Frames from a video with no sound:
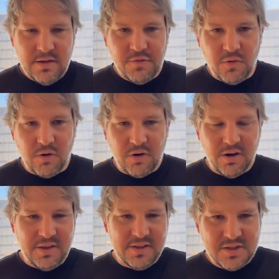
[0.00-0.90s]

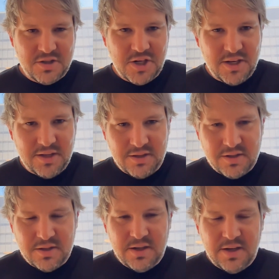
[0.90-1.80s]
for this
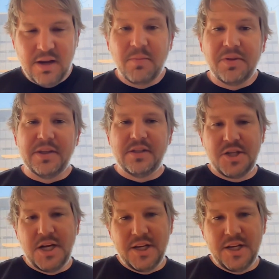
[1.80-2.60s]
change, but this